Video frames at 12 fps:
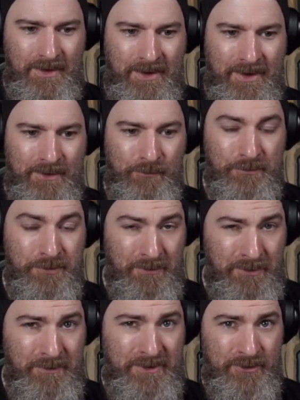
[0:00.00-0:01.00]
And we'll
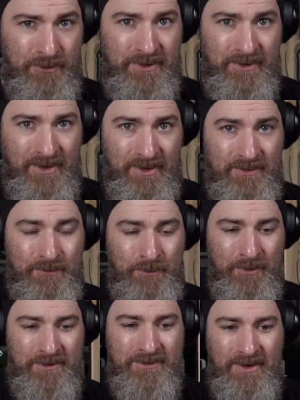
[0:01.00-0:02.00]
probably be doing that. We
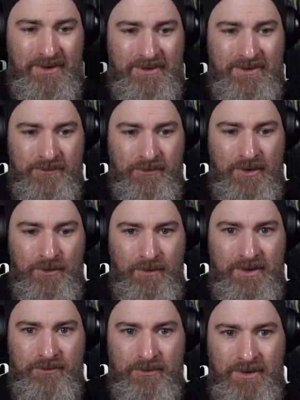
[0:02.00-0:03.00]
want to stay as far
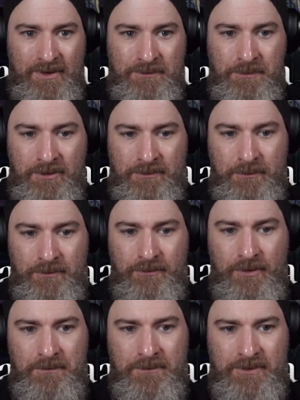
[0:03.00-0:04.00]
away as possible
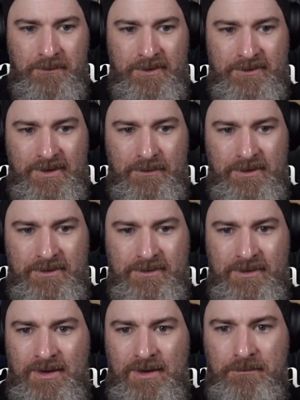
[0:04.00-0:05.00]
from some of these
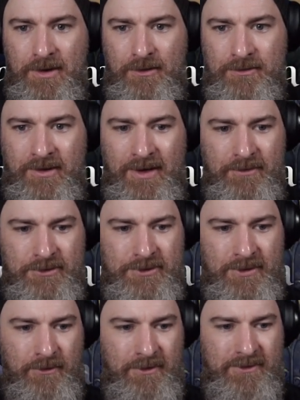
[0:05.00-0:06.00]
enemies. But I also have a
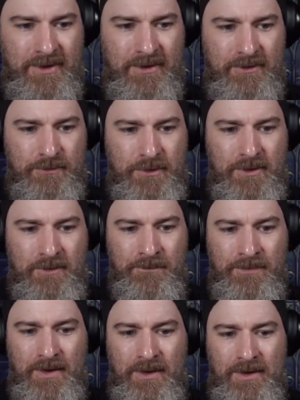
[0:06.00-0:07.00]
general attack as well.
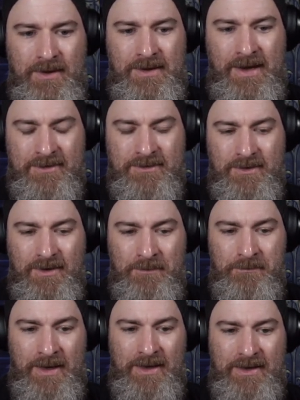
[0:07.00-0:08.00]
He has a
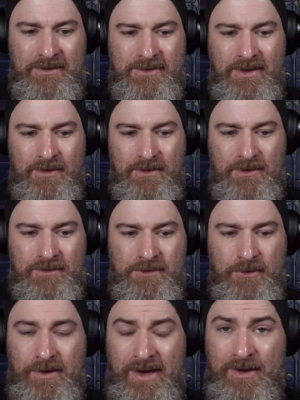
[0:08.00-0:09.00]
melee attack,
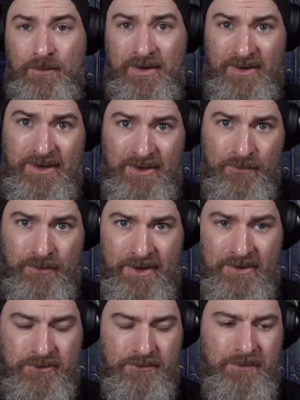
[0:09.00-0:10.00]
so anyone in
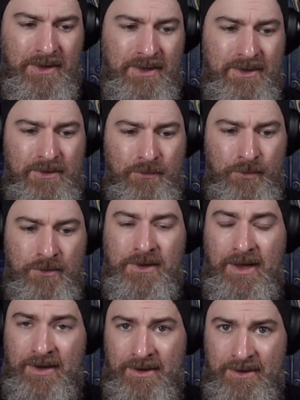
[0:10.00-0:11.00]
range of melee will
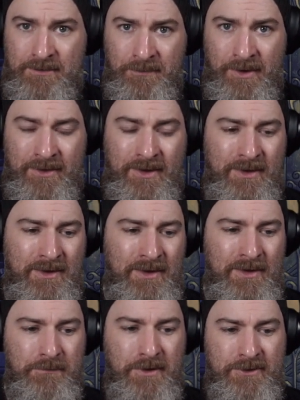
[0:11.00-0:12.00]
get hit by that.
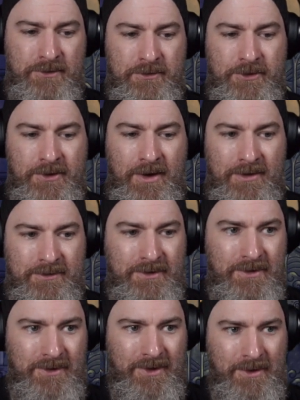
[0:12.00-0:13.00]
But he's also
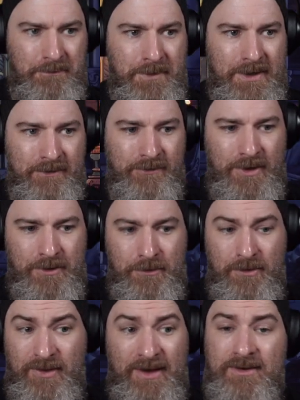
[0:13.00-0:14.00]
casting like a mini
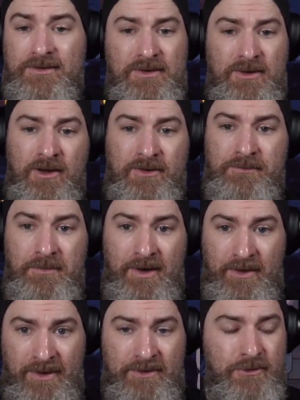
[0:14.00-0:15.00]
fireball. That doesn't cost
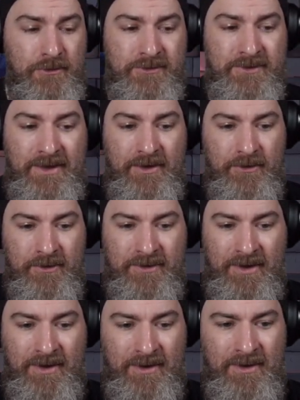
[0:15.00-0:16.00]
mana. That's your standard
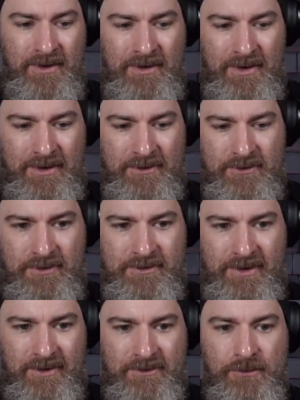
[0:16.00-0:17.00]
attack. I guess you could
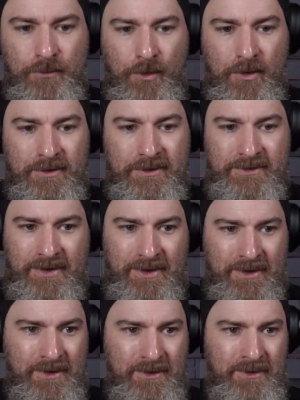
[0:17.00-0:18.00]
say that's a wand
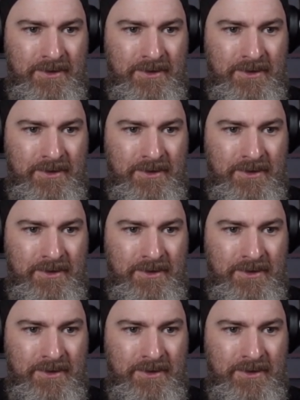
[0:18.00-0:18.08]
attack.